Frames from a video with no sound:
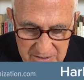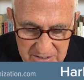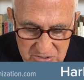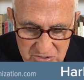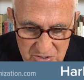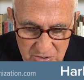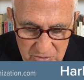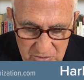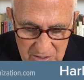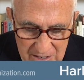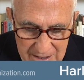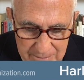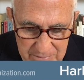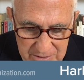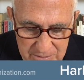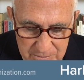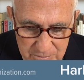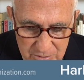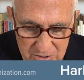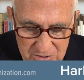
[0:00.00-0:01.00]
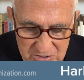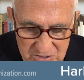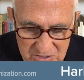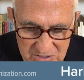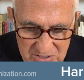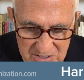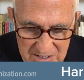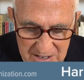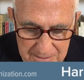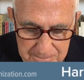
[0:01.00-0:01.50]
is no climate
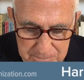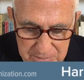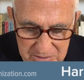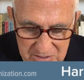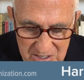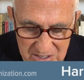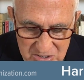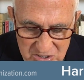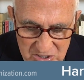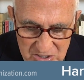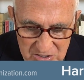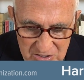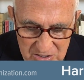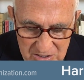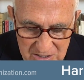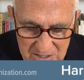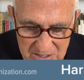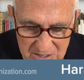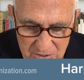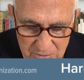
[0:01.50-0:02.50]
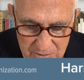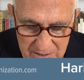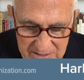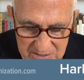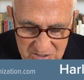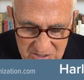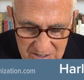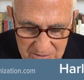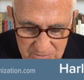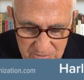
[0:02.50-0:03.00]
emergency, a petition to the UN
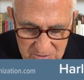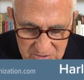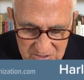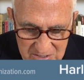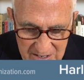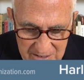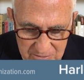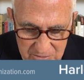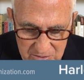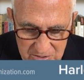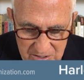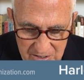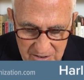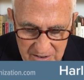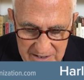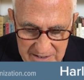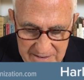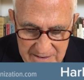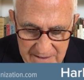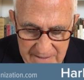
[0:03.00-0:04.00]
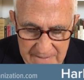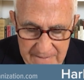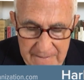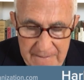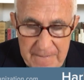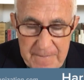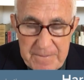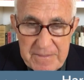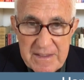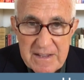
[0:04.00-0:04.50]
General Secretary.
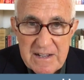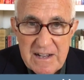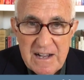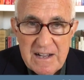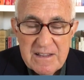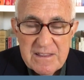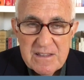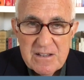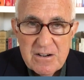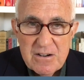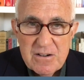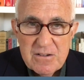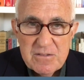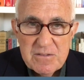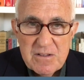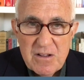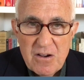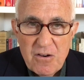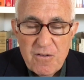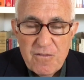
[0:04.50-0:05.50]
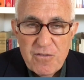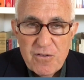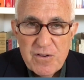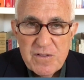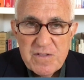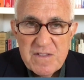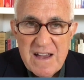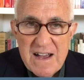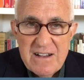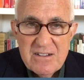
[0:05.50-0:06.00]
There are over
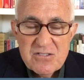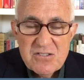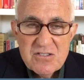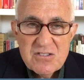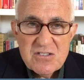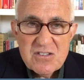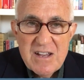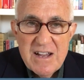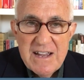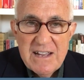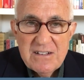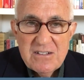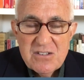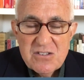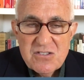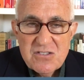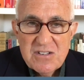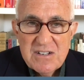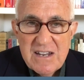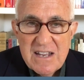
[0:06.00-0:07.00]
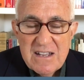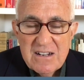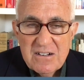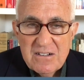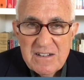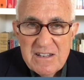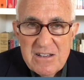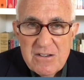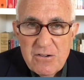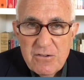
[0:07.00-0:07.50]
1,000 scientists in
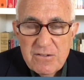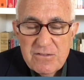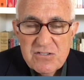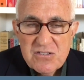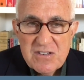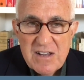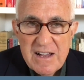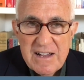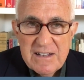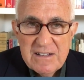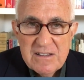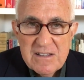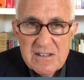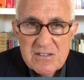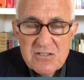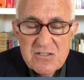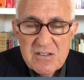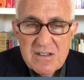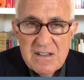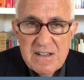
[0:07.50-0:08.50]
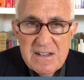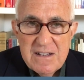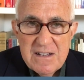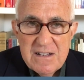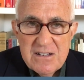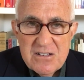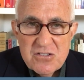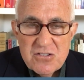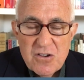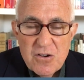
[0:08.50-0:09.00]
Italy who have signed this.
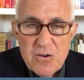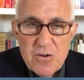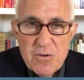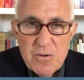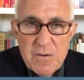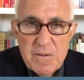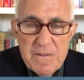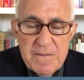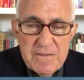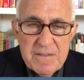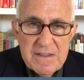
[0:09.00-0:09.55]
So